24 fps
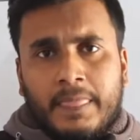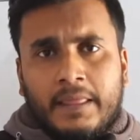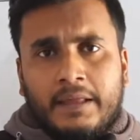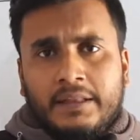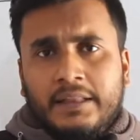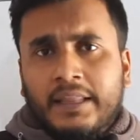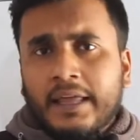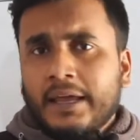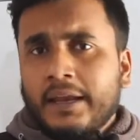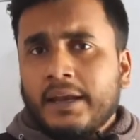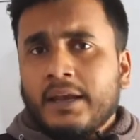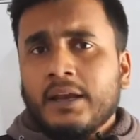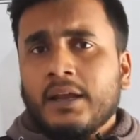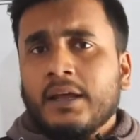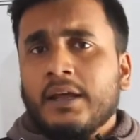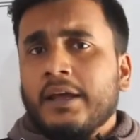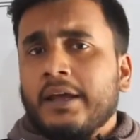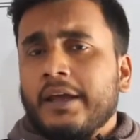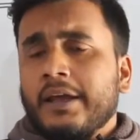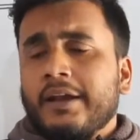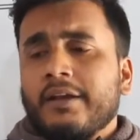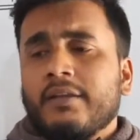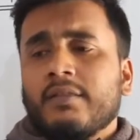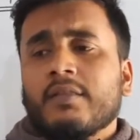then
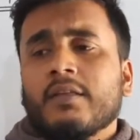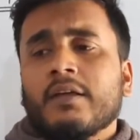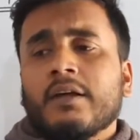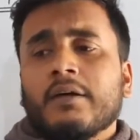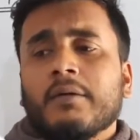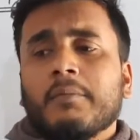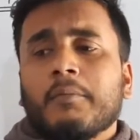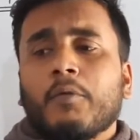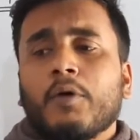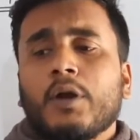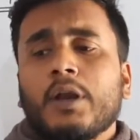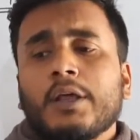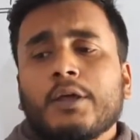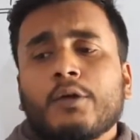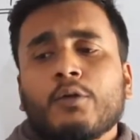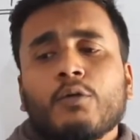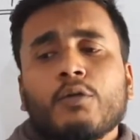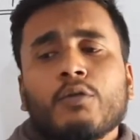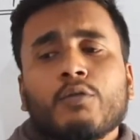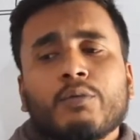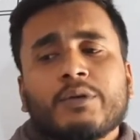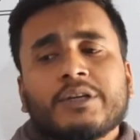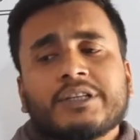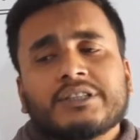its
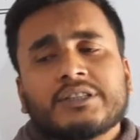molecules will